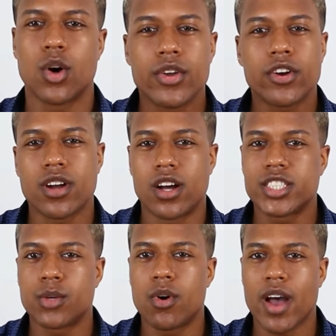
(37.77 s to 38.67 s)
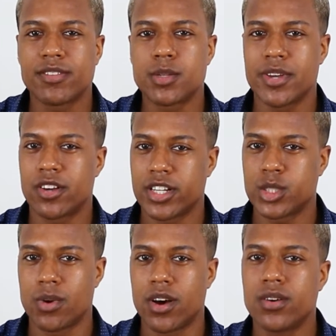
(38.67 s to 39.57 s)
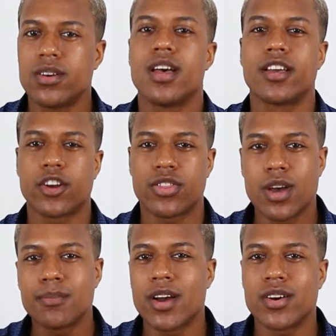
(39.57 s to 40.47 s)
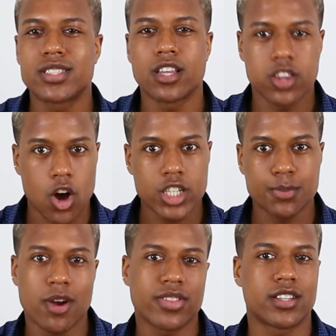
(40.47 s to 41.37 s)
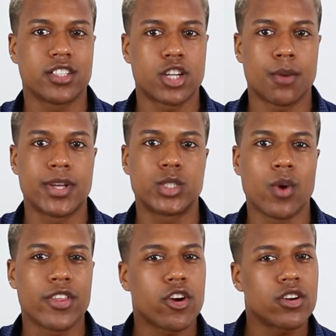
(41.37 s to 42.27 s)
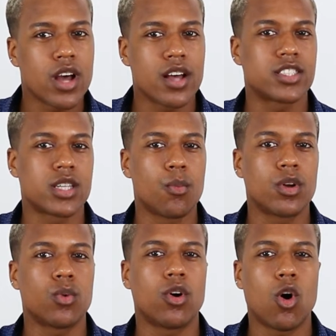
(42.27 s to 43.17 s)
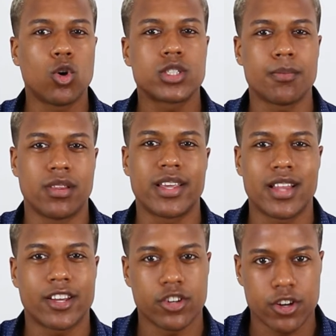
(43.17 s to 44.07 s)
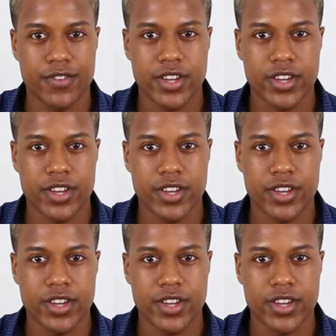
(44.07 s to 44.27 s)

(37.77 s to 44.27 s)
Though your content will have to be good as well, your thumbnail is a large part that determines whether or not someone will ultimately click on your